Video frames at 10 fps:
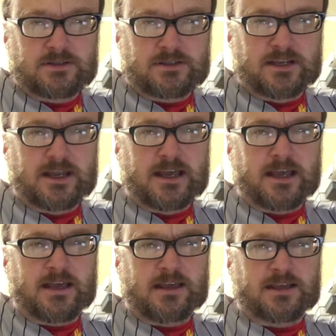
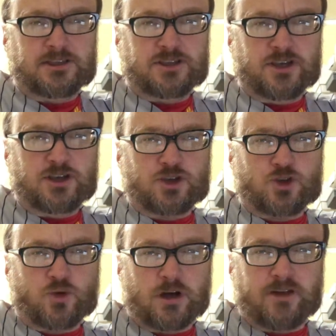Today is the
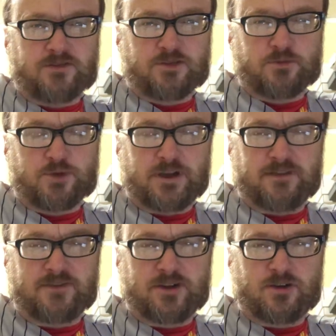12th
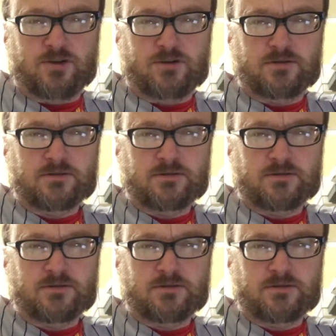preview